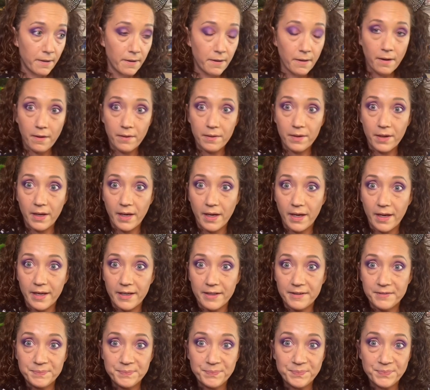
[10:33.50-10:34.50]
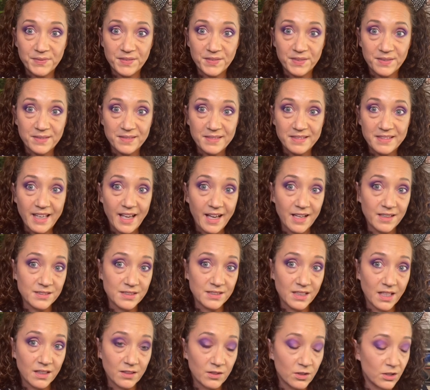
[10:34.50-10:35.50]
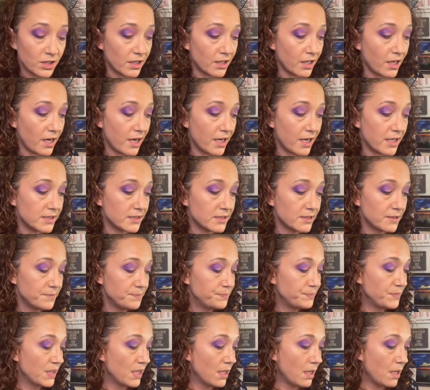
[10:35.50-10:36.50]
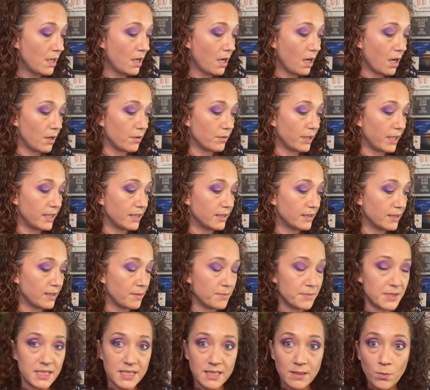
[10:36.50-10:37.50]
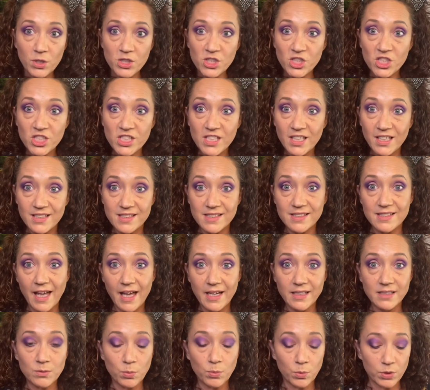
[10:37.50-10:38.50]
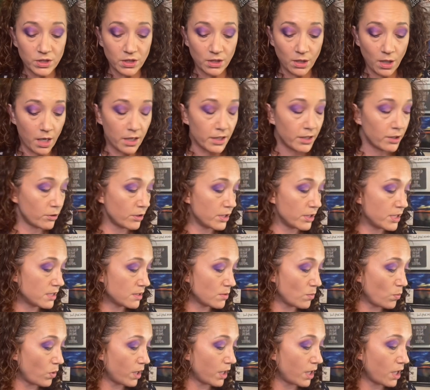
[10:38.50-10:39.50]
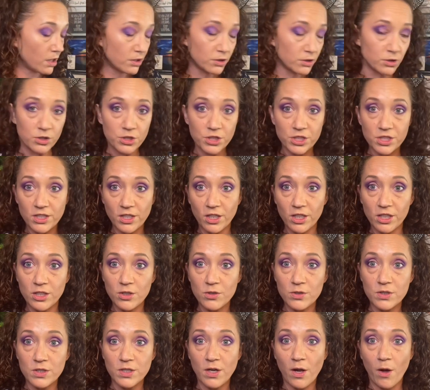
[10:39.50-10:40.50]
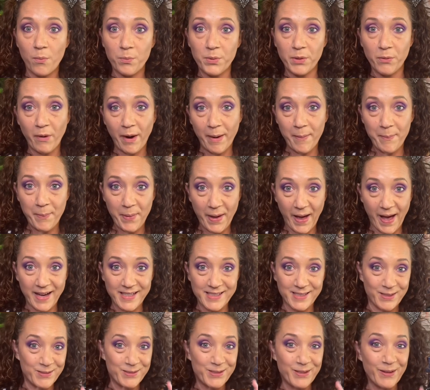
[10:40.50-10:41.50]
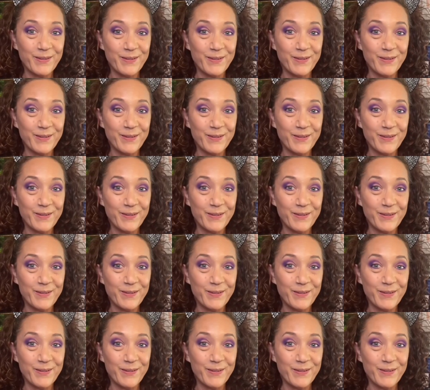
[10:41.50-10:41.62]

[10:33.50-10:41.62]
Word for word: Okay, how's that looking guys? All right, let me see what she does next with the cut crease and what color she's gonna use and I'll be right back, so don't